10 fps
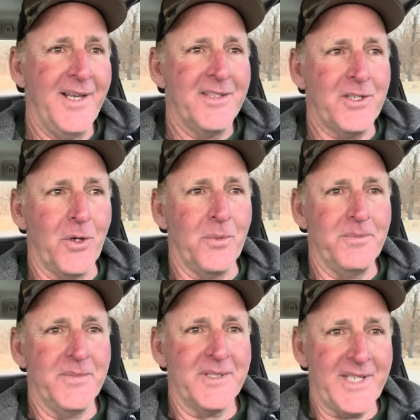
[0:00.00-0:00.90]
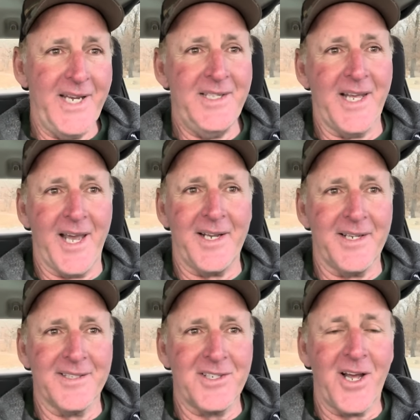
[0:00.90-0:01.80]
So saying that,
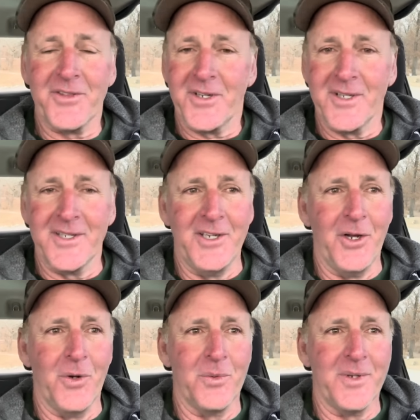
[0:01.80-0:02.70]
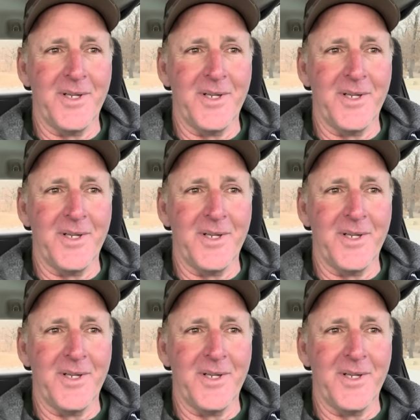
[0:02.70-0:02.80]
it's not that, you know,